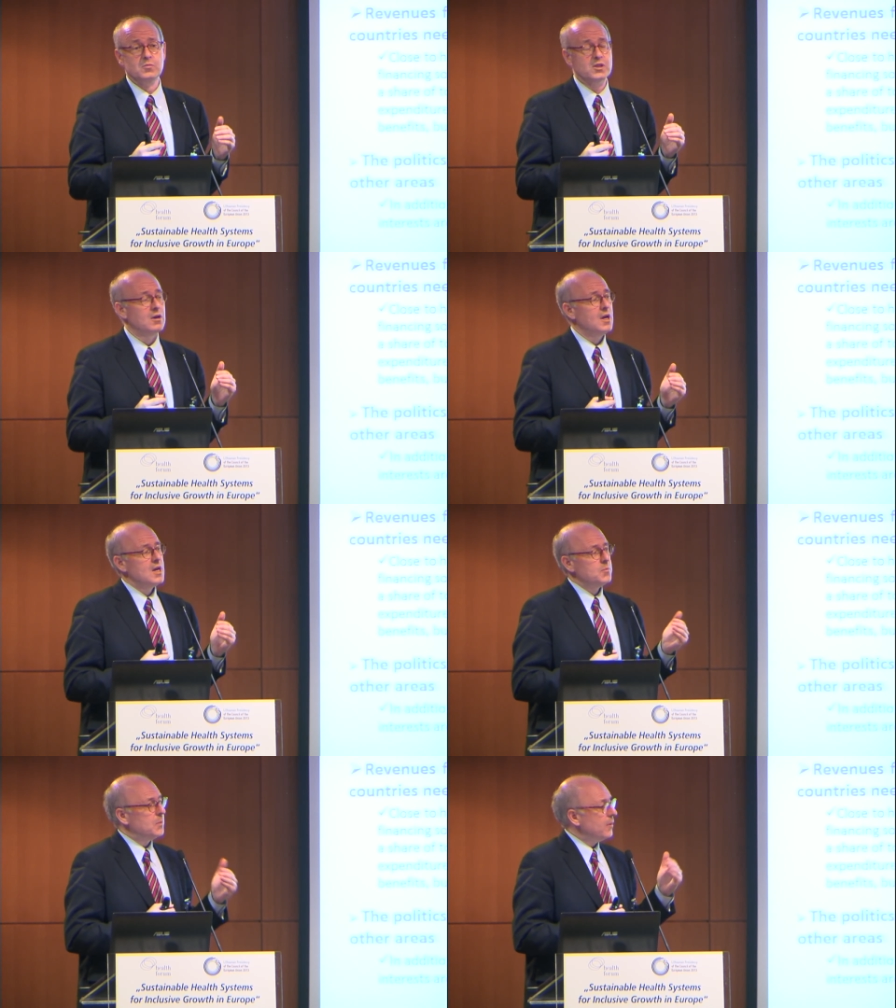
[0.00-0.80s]
So
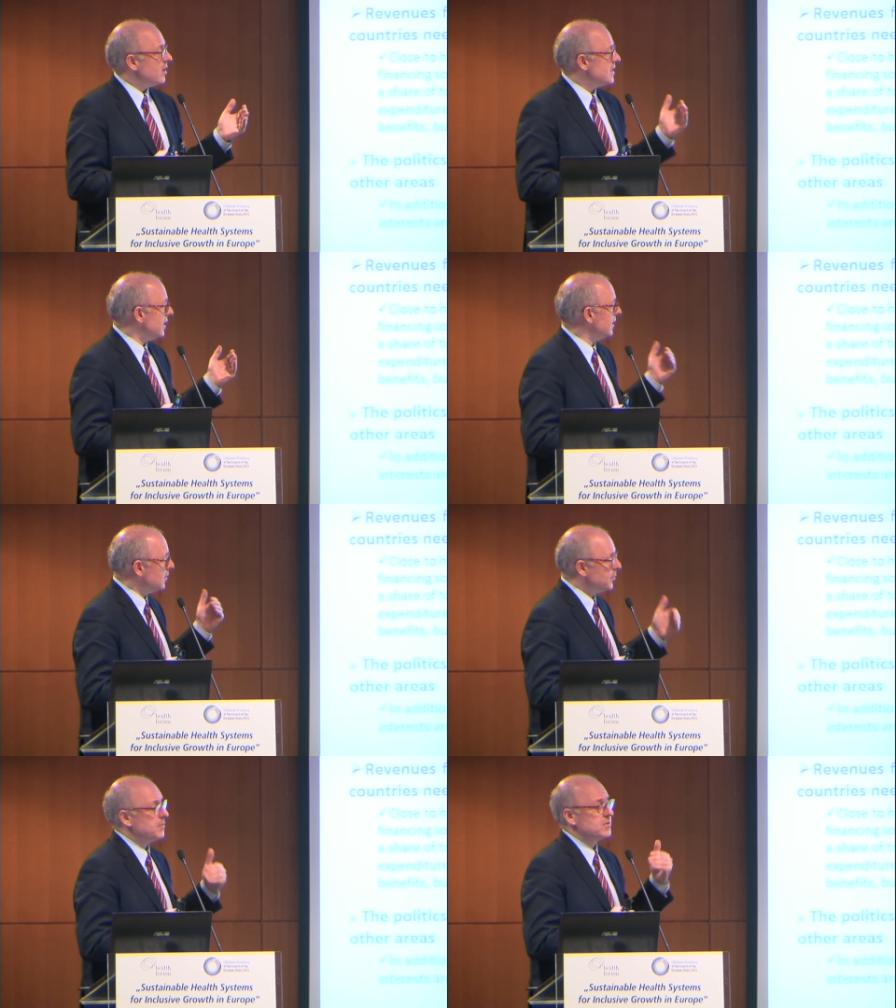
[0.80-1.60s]
people are saying
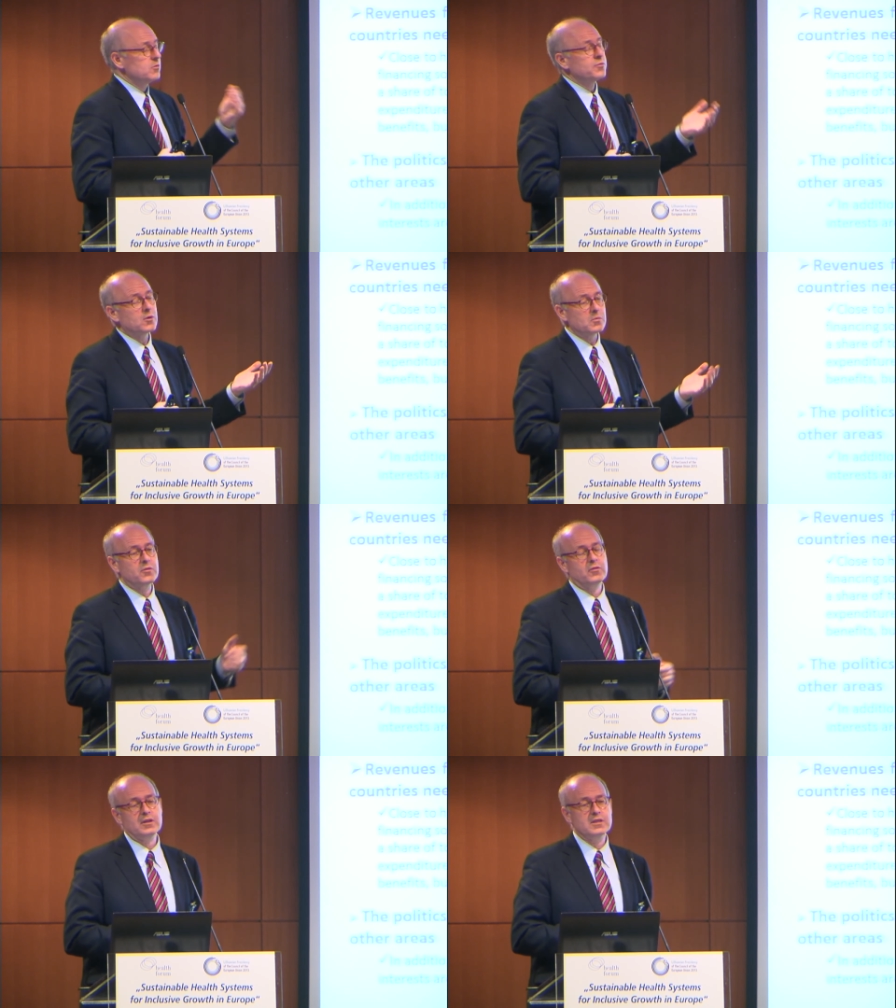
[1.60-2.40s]
that perhaps the reform of
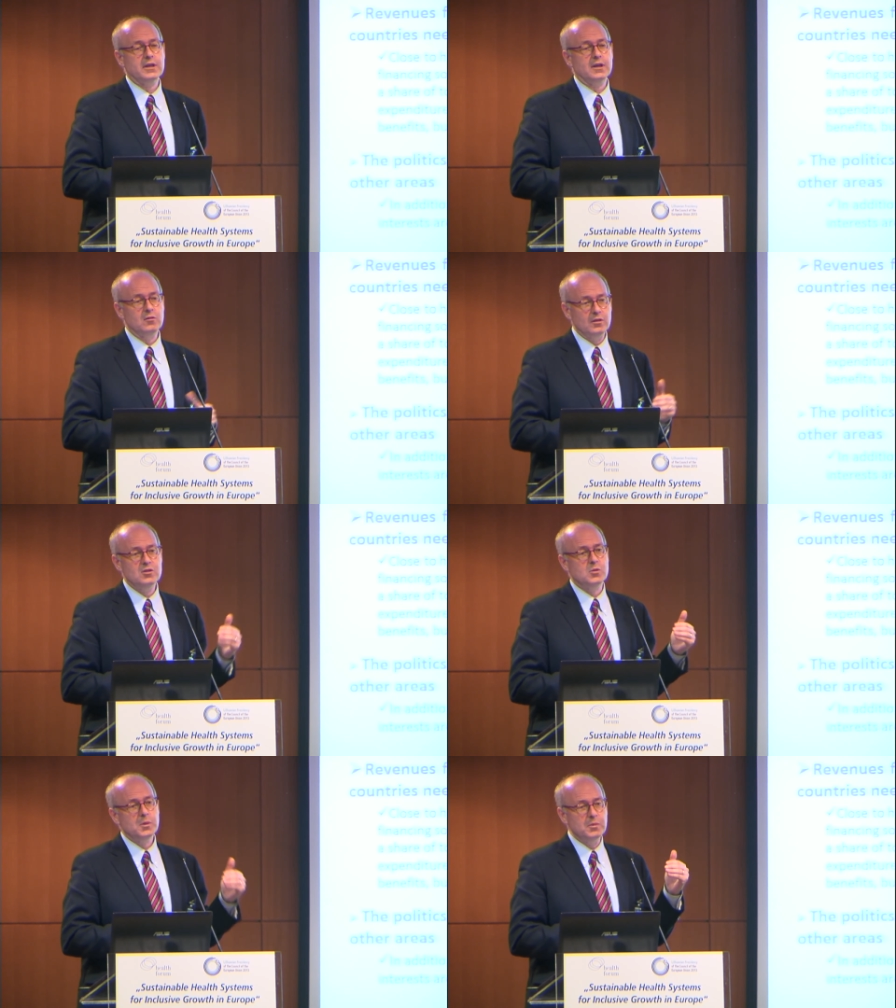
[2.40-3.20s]
the healthcare needs
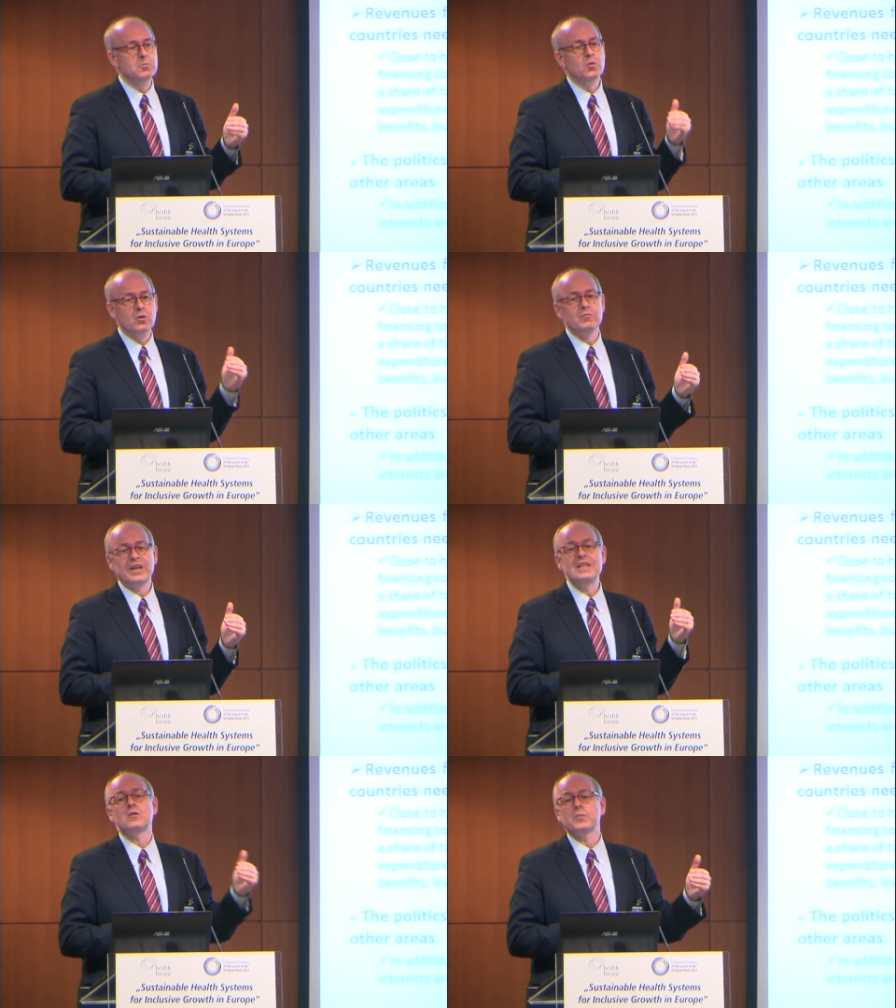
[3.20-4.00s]
to be a bit more on the
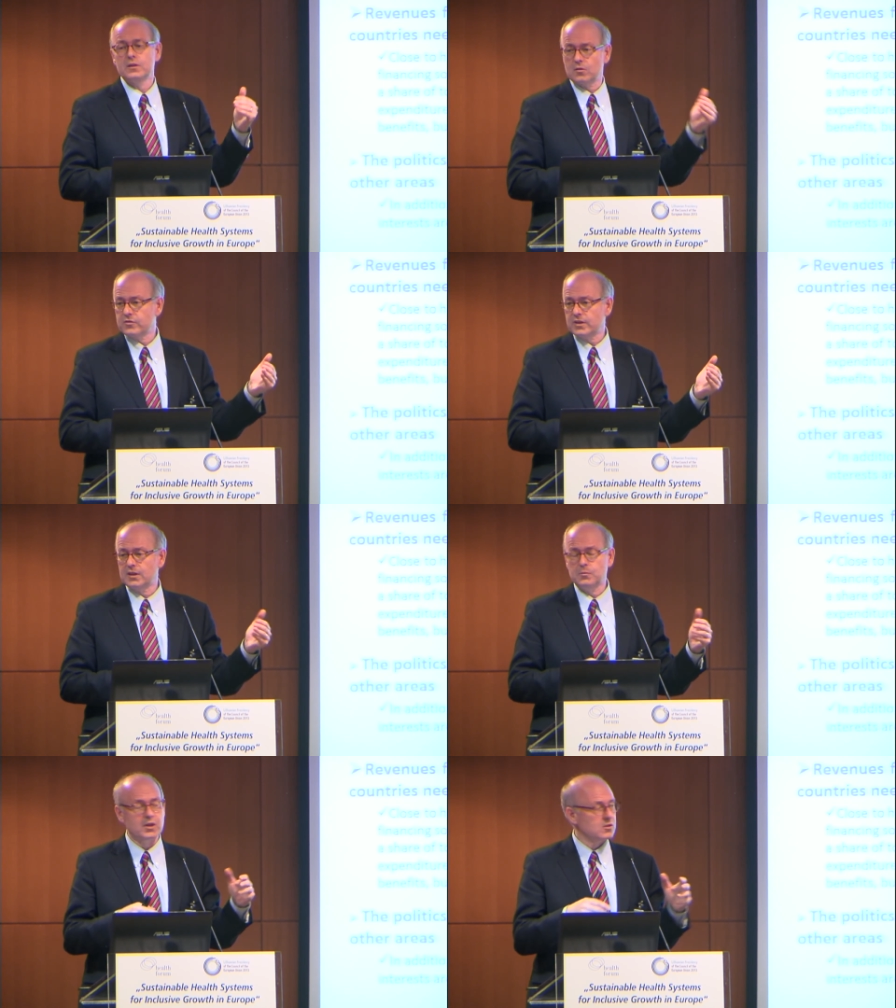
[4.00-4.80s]
incremental
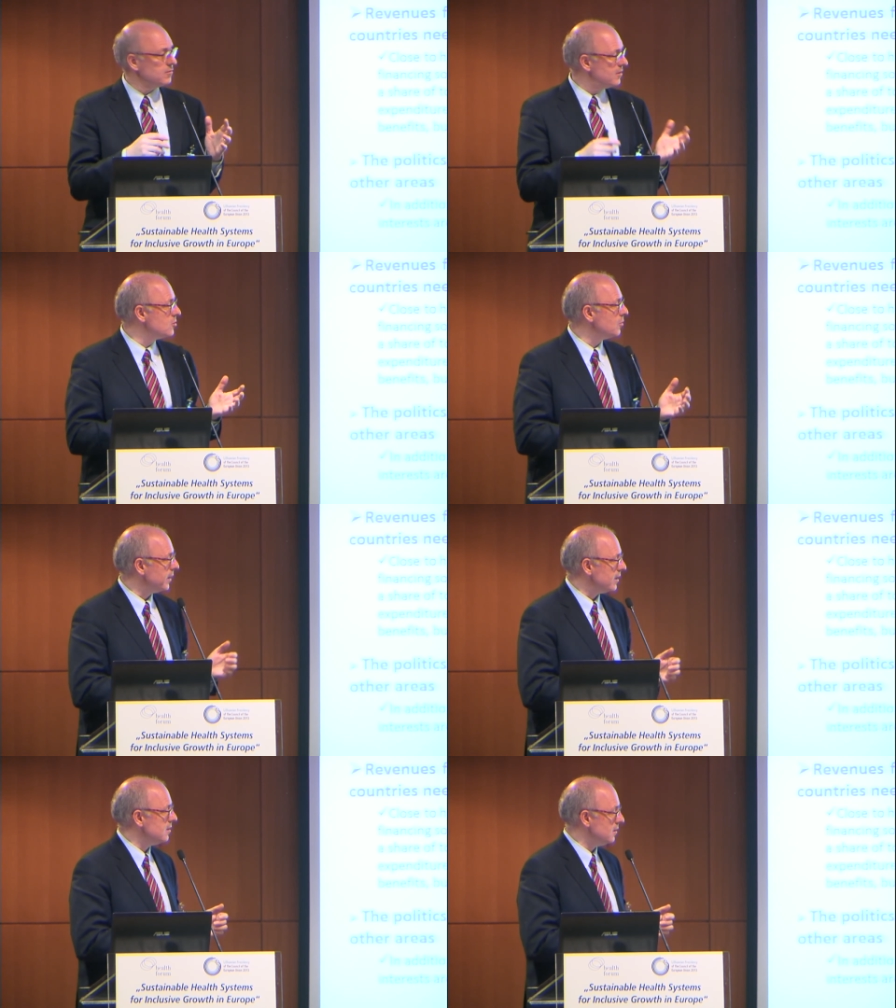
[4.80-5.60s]
side because of this
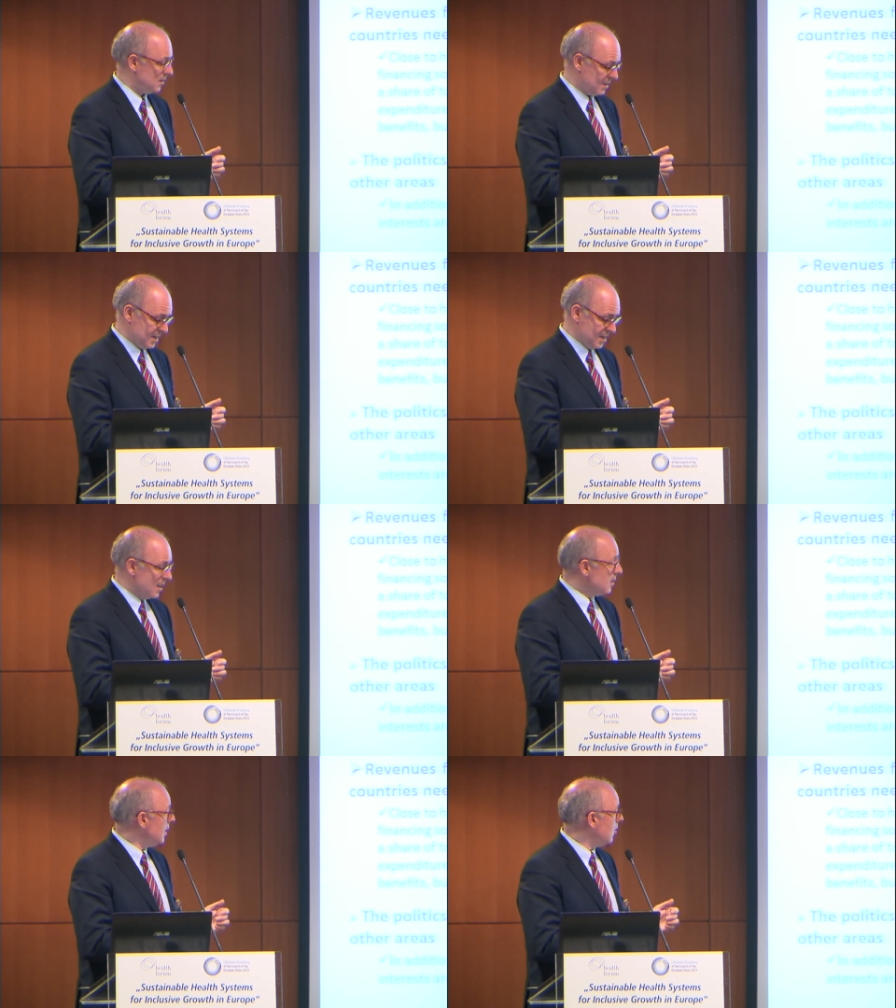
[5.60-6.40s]
complexity.
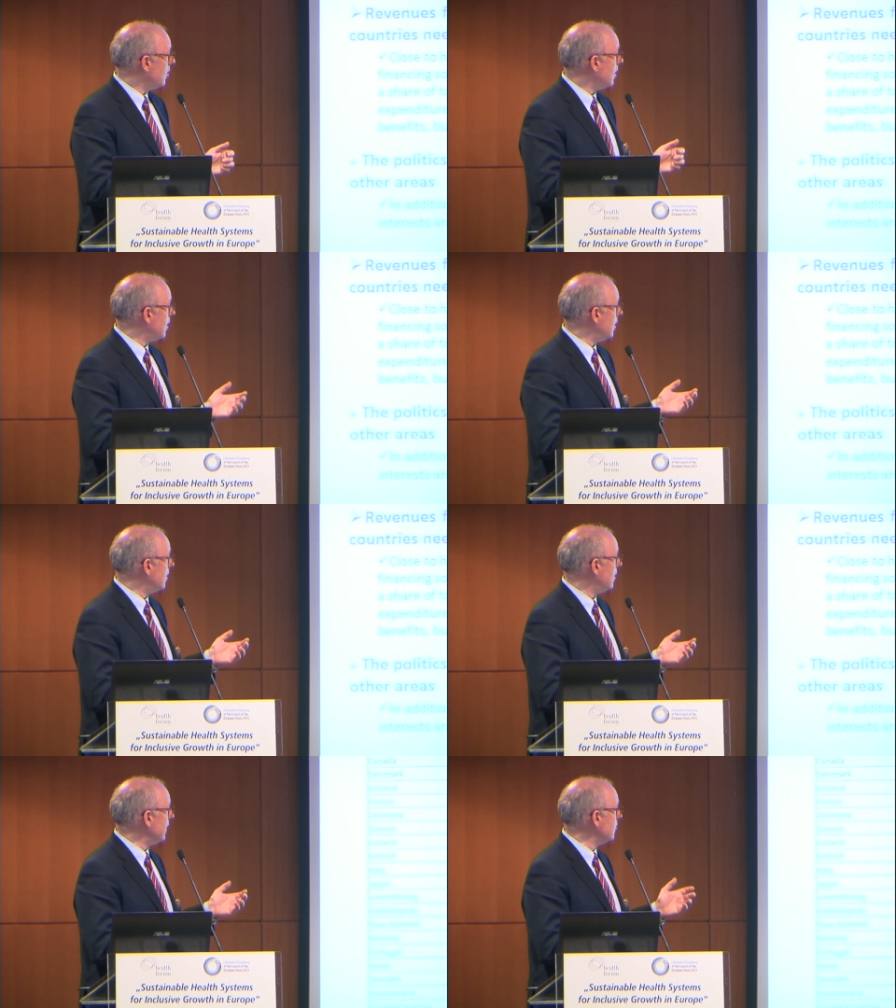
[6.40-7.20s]
Now,
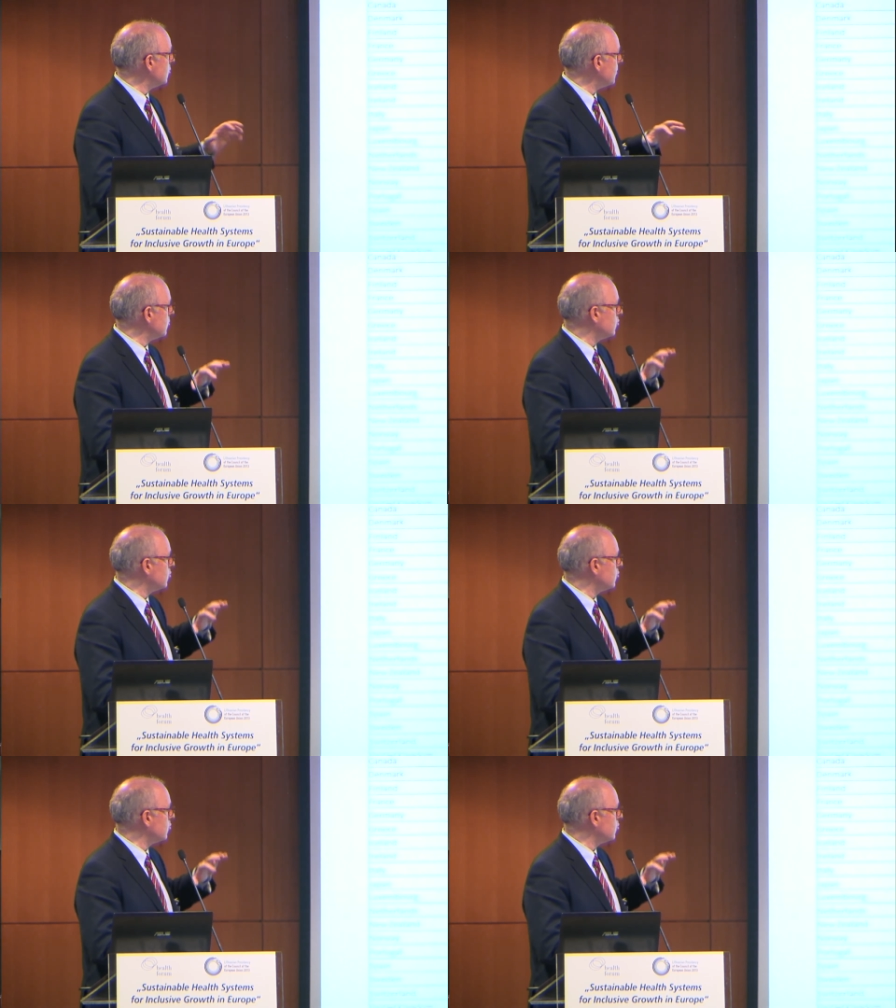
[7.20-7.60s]
I don't want to